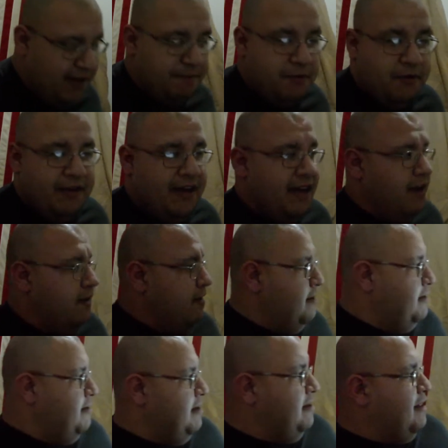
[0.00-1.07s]
to pull it out and
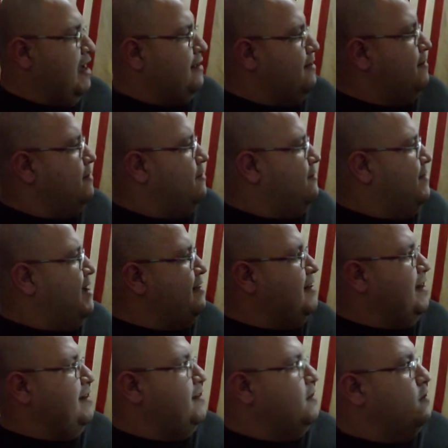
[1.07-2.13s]
just need to light something real fast, I
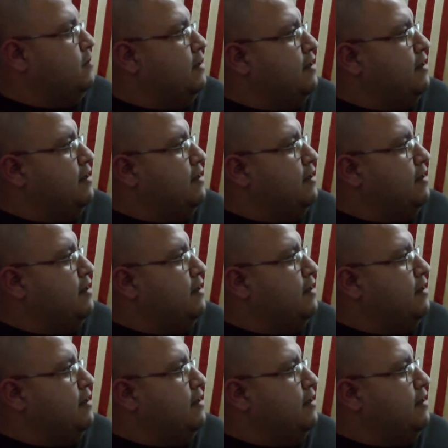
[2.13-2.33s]
can just hold